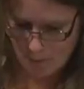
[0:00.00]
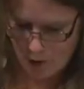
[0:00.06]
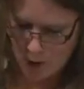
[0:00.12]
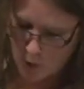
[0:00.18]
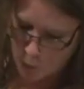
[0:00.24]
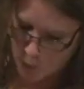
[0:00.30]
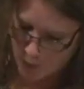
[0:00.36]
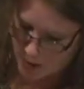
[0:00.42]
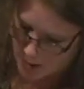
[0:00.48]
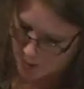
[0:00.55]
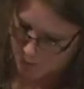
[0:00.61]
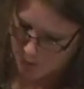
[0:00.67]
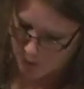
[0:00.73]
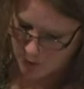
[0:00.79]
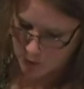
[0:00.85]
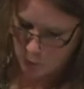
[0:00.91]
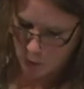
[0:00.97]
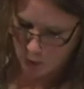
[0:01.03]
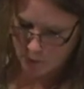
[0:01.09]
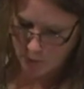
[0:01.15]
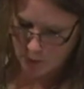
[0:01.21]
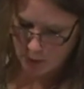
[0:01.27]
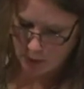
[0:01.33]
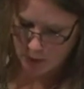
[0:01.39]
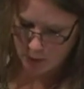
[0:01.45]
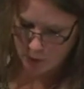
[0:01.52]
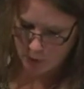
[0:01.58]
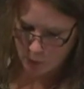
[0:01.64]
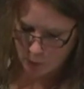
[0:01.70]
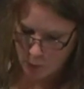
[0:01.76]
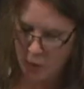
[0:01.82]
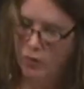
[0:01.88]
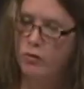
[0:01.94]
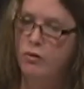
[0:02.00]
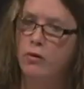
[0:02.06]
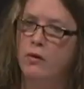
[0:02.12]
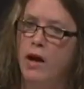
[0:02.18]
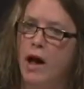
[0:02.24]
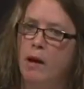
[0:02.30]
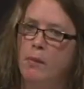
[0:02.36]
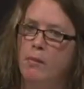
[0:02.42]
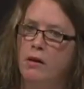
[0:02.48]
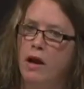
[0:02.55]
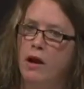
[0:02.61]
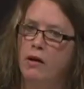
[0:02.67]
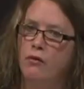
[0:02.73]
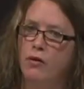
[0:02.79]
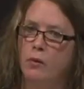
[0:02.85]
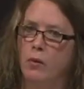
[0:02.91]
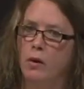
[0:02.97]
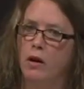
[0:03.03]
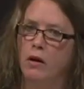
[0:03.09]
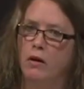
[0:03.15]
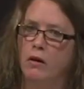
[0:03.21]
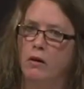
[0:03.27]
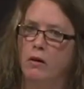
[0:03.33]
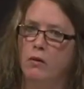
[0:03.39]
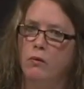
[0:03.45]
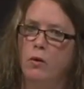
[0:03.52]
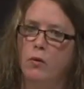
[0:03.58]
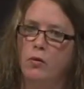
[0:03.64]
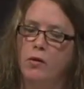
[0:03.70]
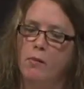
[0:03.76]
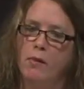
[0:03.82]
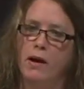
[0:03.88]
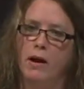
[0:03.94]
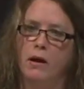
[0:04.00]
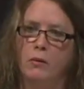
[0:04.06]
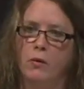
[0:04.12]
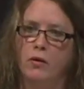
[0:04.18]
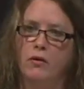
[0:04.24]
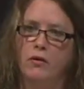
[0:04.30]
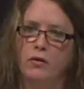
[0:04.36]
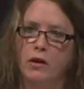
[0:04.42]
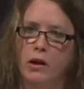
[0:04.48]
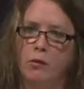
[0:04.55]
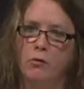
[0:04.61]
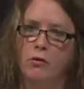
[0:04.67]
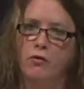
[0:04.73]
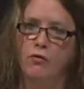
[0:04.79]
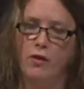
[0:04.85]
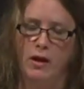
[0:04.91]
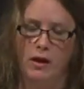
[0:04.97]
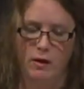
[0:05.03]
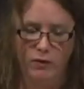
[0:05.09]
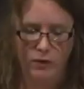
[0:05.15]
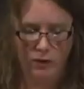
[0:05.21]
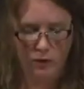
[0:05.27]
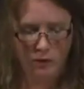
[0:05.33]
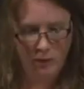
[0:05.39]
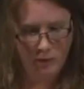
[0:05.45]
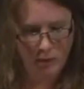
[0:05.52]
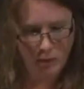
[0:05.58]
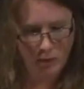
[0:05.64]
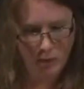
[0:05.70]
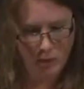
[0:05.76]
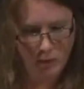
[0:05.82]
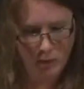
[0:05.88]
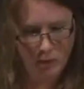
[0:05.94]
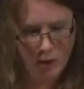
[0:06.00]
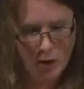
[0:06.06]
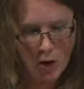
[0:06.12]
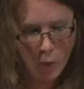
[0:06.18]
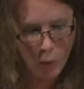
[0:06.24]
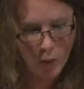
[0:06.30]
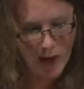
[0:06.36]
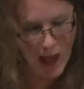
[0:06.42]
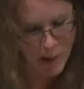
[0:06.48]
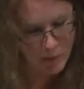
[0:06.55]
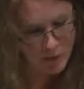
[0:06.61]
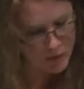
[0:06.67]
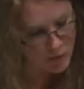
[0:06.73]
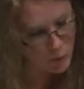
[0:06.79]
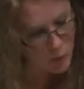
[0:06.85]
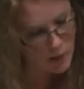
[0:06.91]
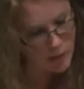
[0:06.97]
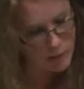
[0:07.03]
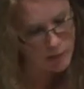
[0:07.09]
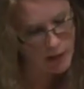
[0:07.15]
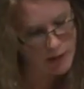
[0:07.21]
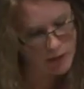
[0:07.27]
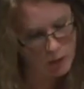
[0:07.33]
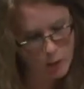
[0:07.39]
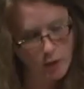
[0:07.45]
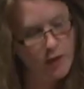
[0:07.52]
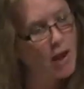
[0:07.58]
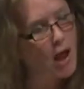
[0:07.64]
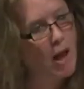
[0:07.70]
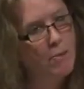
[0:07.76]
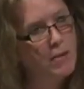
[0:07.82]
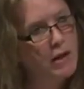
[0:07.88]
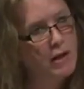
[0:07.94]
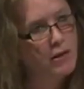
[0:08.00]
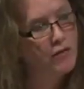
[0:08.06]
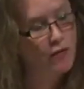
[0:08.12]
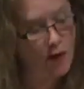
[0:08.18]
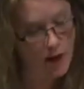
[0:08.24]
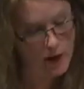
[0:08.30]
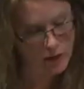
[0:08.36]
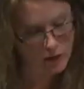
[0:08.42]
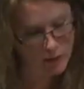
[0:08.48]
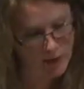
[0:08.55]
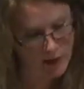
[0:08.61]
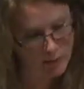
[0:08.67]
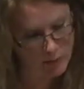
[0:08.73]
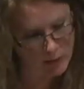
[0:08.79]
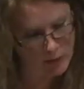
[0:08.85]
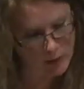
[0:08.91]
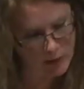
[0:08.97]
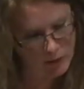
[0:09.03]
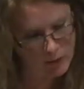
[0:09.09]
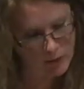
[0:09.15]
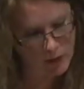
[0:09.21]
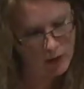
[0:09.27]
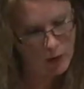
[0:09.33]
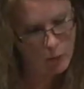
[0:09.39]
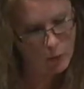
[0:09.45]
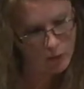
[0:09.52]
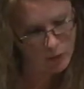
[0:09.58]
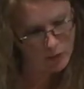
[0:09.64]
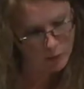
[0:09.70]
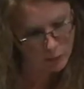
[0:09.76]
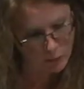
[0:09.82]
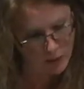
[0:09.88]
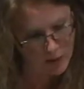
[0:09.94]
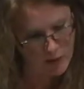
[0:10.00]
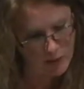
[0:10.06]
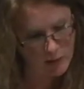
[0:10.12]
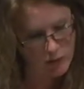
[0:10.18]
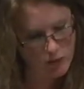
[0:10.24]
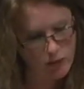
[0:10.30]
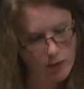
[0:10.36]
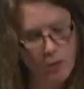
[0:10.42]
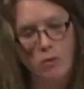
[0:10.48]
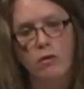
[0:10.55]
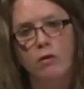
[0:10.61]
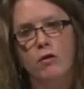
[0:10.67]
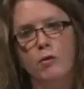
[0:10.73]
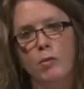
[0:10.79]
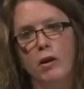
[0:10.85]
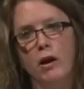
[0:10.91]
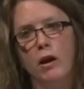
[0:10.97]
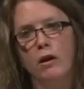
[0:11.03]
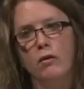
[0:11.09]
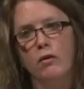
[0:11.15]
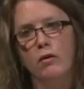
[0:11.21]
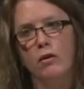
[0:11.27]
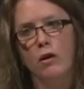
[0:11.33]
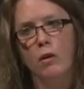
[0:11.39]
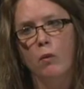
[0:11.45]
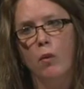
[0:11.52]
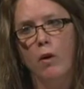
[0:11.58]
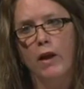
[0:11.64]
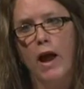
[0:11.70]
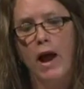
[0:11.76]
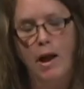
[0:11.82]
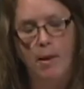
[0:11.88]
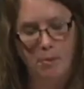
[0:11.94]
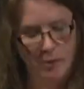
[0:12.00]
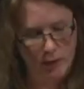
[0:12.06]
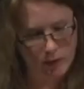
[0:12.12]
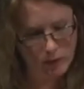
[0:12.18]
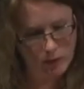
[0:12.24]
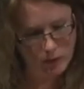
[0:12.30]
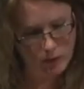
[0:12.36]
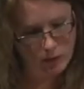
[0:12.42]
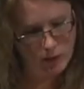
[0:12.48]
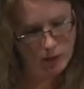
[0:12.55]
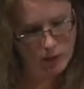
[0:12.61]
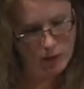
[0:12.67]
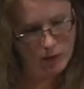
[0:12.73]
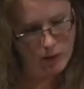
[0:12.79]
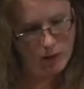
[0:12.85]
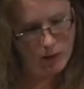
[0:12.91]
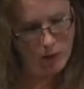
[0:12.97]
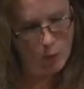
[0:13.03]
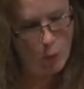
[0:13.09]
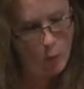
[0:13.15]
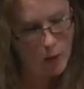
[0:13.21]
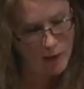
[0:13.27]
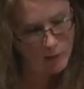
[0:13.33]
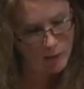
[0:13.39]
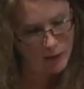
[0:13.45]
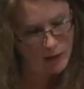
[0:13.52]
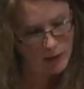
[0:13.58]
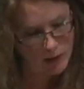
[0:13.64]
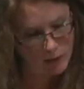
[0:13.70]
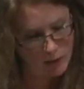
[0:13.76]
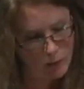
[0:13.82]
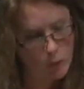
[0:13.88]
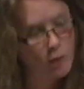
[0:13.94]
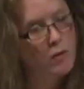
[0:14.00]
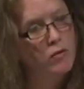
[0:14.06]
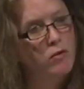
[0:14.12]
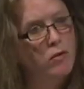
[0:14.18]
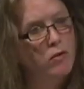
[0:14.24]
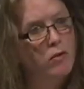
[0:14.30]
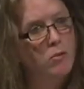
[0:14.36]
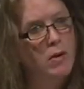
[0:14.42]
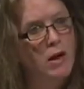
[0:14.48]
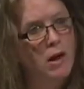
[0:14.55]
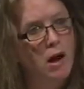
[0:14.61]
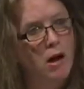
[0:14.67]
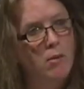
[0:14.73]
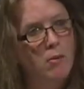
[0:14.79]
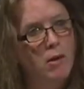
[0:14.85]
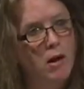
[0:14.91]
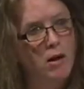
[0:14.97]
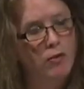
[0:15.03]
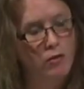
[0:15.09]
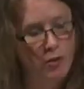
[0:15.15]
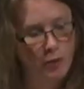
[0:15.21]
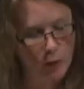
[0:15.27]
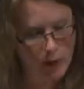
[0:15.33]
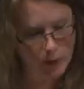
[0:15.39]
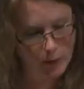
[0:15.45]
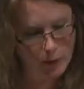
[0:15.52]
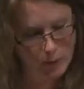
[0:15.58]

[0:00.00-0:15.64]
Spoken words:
What happens in one place will soon happen everywhere, wrote the man with the seamed face. What happens in one place will not be confined to that place, will spread and soon displace what happens. One place will soon become everywhere.